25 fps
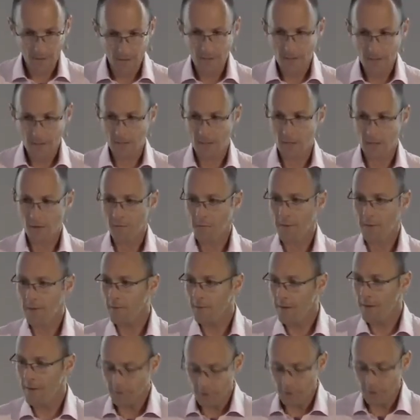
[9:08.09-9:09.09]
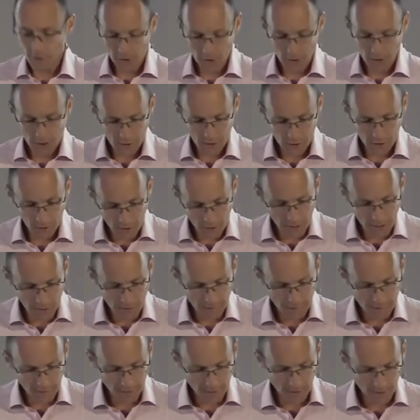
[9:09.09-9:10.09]
So, you've been around church long
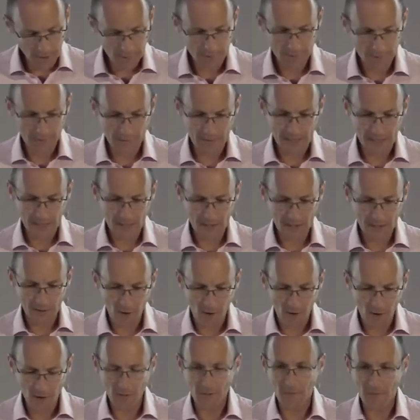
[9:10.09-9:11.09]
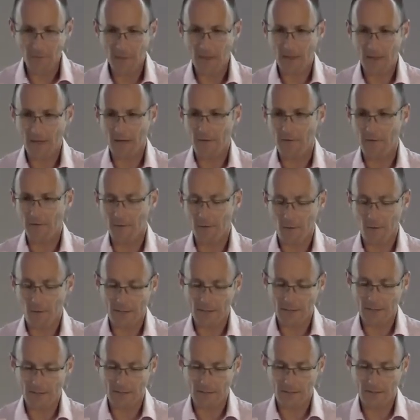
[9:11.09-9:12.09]
enough to know this is not going to be a comfortable
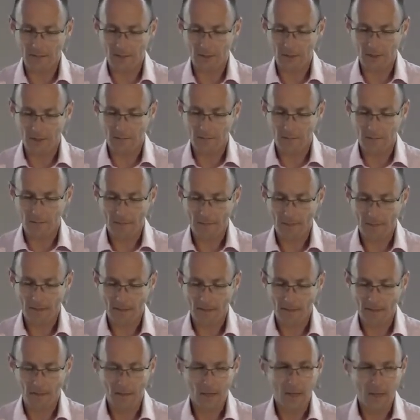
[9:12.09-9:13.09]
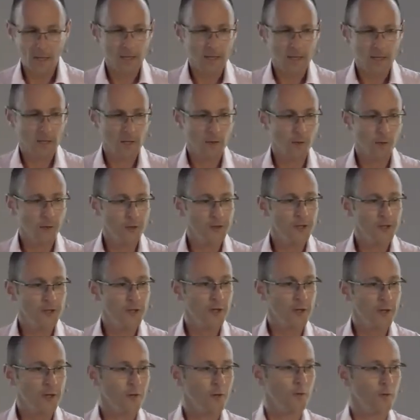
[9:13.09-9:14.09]
message. You also
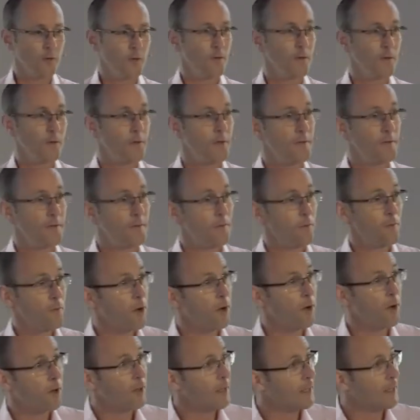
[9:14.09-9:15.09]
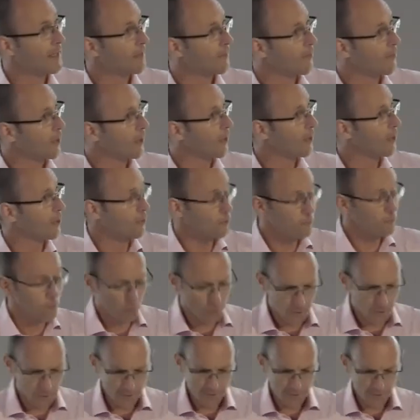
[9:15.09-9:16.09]
know that we're not going to give a load of
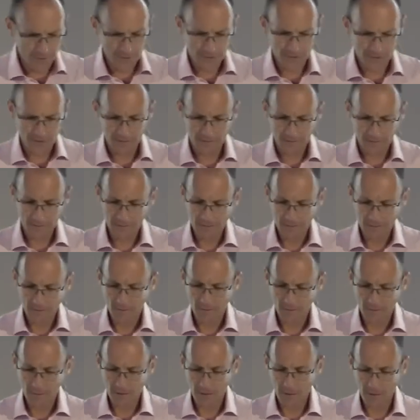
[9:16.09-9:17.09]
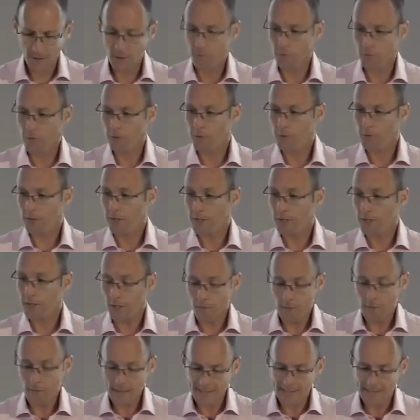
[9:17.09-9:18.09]
rules because rules are
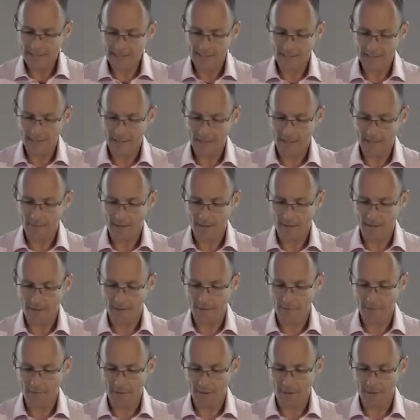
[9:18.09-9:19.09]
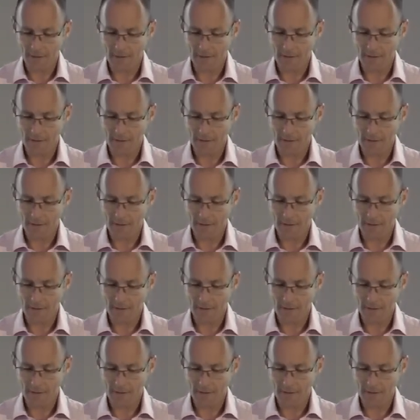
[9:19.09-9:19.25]
so easy to keep, aren't they, really?